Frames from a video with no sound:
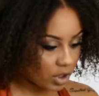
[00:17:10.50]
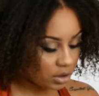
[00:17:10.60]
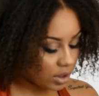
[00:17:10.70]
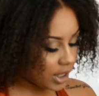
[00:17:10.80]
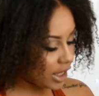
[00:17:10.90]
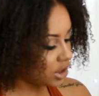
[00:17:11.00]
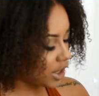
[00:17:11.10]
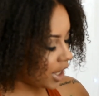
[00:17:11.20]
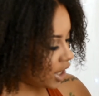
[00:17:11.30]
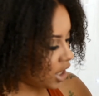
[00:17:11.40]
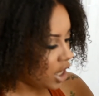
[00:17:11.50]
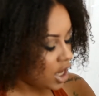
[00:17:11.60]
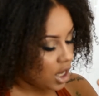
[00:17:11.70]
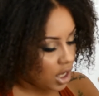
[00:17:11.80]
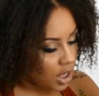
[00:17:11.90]
So the next shade
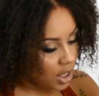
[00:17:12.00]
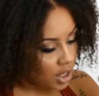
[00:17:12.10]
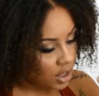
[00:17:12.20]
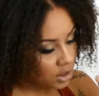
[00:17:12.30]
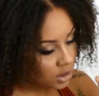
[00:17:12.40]
is